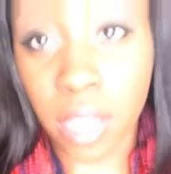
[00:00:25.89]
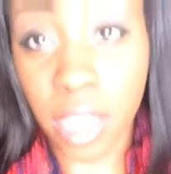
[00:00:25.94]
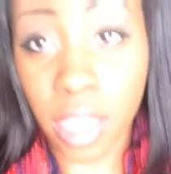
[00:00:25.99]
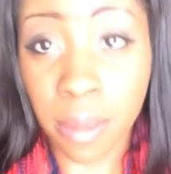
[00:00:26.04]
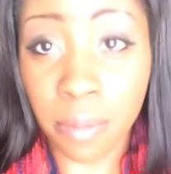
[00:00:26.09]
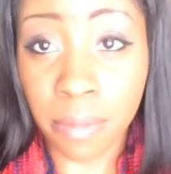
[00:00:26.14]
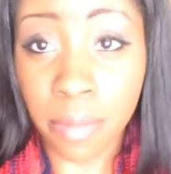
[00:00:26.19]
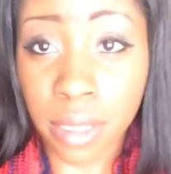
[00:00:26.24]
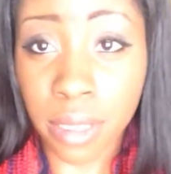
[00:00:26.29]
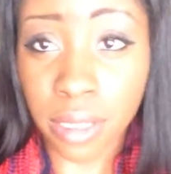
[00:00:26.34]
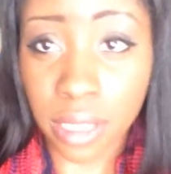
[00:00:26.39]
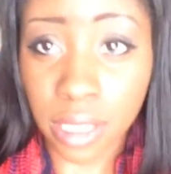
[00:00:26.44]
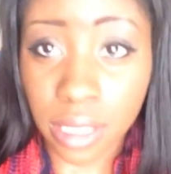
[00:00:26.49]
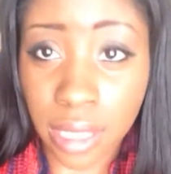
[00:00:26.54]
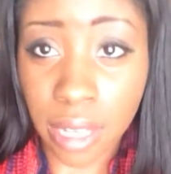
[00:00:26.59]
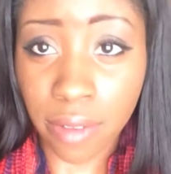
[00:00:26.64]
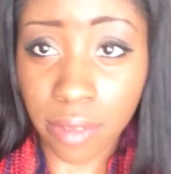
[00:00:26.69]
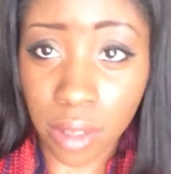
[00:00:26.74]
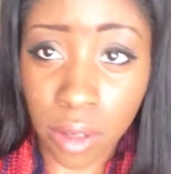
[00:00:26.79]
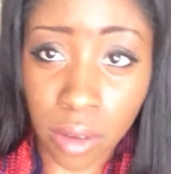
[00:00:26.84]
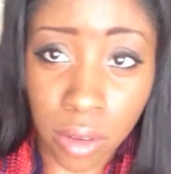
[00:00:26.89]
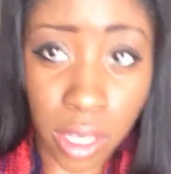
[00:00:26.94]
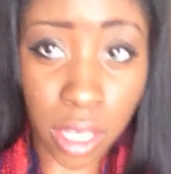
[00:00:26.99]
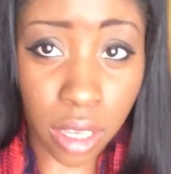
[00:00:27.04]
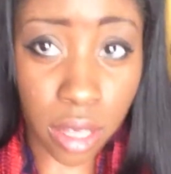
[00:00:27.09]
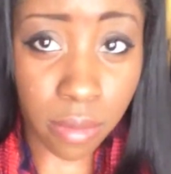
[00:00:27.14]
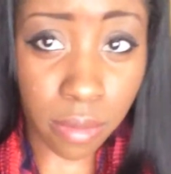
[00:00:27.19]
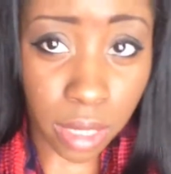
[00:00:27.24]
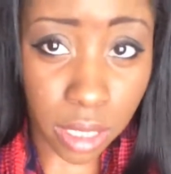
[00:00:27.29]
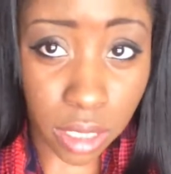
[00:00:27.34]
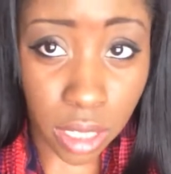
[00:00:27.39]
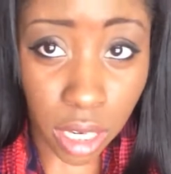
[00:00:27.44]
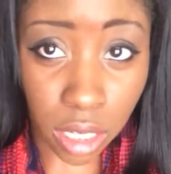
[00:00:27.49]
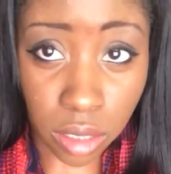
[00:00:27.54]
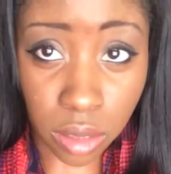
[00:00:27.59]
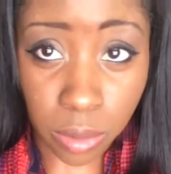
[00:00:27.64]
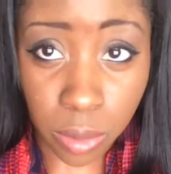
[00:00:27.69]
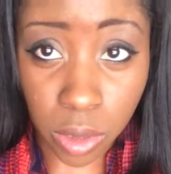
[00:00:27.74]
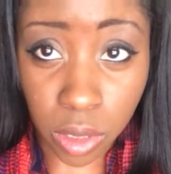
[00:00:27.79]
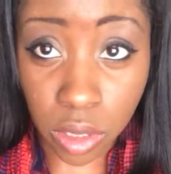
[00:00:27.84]
campus because I have to go and get my
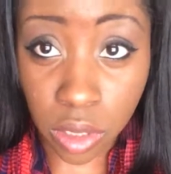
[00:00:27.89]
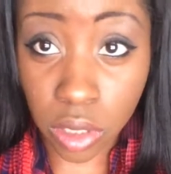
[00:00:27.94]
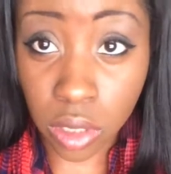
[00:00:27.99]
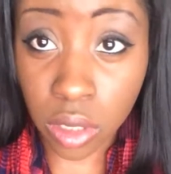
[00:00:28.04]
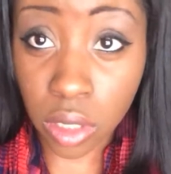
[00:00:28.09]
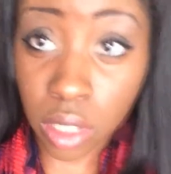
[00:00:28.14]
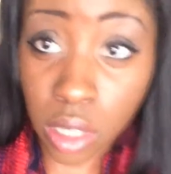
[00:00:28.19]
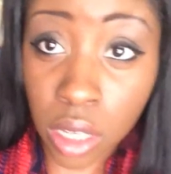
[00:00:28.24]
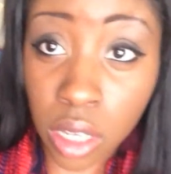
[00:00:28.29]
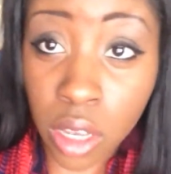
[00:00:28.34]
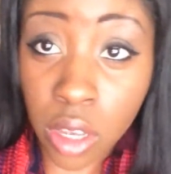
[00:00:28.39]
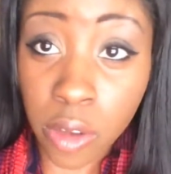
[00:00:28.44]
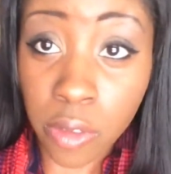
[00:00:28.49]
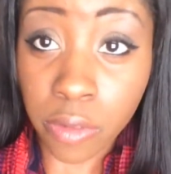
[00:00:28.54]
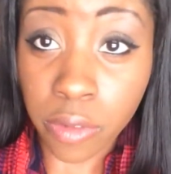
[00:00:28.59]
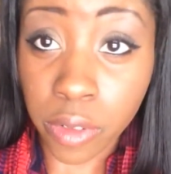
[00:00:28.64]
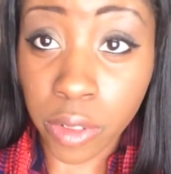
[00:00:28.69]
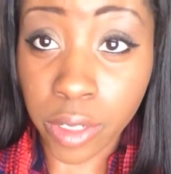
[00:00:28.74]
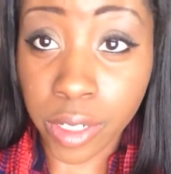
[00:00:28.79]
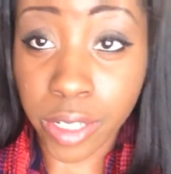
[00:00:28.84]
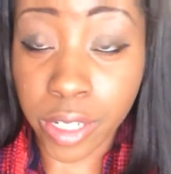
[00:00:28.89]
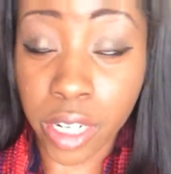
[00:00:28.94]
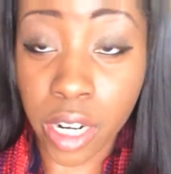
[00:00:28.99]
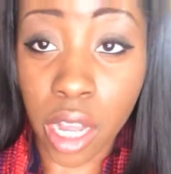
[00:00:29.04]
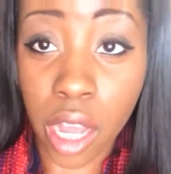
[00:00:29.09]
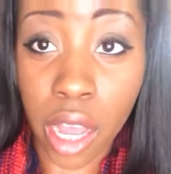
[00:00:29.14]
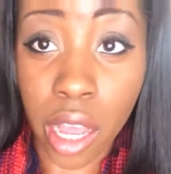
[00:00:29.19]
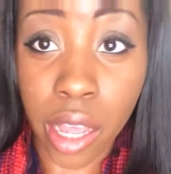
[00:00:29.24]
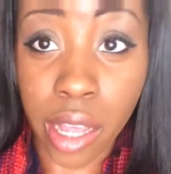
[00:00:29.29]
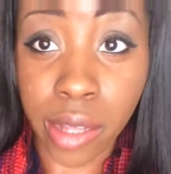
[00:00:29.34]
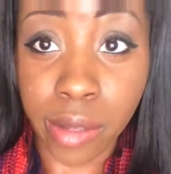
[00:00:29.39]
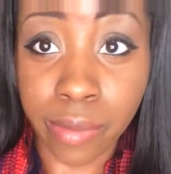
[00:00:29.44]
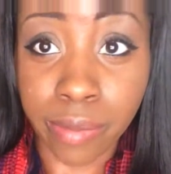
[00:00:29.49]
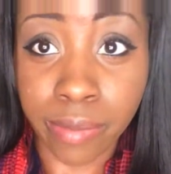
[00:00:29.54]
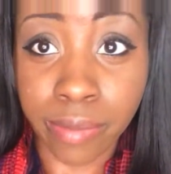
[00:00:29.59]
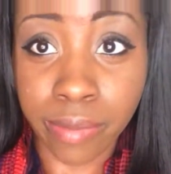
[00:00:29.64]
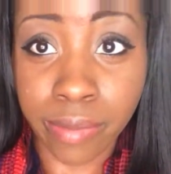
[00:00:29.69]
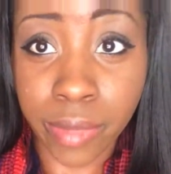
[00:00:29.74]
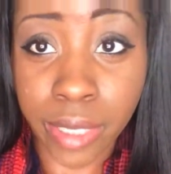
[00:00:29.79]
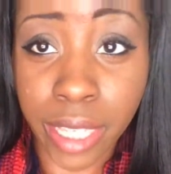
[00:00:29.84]
textbooks for um,
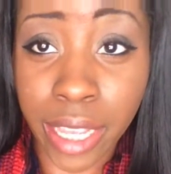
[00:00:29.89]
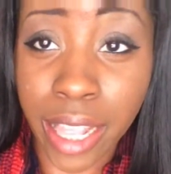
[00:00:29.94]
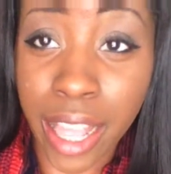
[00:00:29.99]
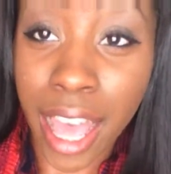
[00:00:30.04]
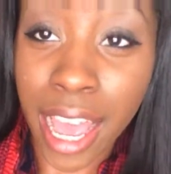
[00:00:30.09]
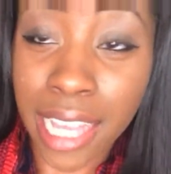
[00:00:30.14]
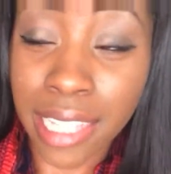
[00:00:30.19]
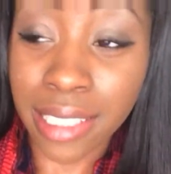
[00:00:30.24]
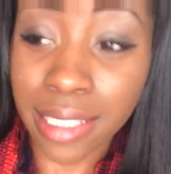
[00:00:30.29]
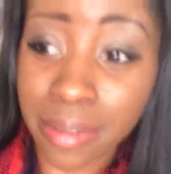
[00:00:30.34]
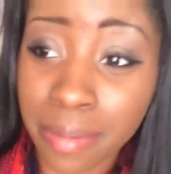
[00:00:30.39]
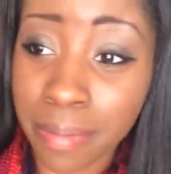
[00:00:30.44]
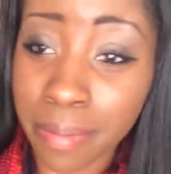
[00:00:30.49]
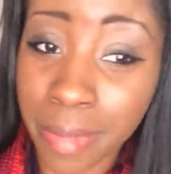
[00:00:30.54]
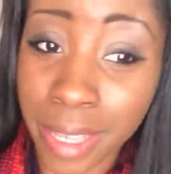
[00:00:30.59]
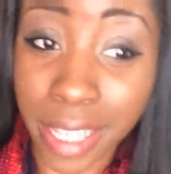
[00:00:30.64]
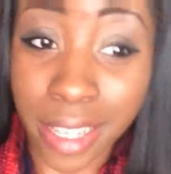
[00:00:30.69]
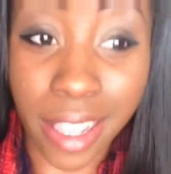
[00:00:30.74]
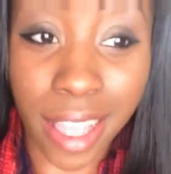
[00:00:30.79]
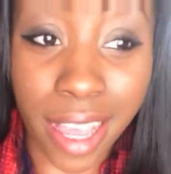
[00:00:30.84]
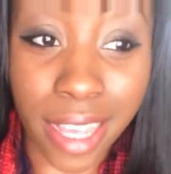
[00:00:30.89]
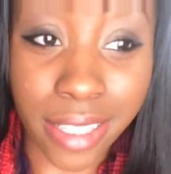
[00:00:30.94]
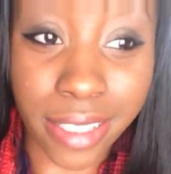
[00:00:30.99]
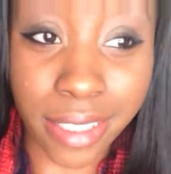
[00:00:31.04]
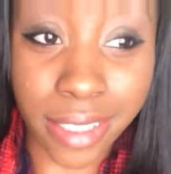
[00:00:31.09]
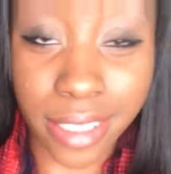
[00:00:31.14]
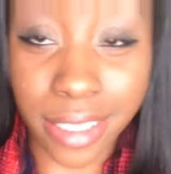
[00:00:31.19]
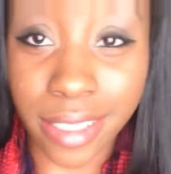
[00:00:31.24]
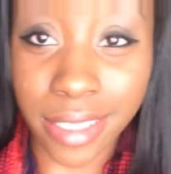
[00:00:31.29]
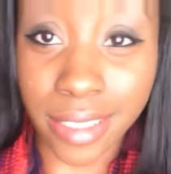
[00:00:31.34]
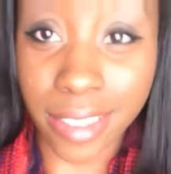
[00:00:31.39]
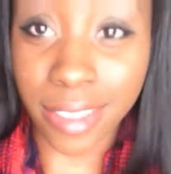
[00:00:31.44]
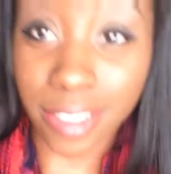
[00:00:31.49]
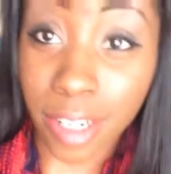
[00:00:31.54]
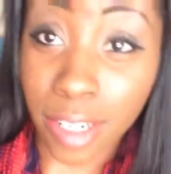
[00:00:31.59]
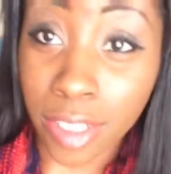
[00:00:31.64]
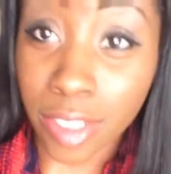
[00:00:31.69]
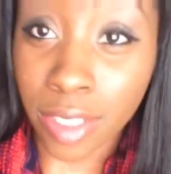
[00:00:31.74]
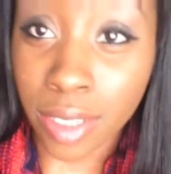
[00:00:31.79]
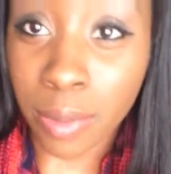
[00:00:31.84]
class. My classes
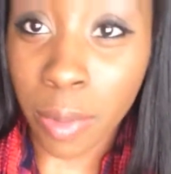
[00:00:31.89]
start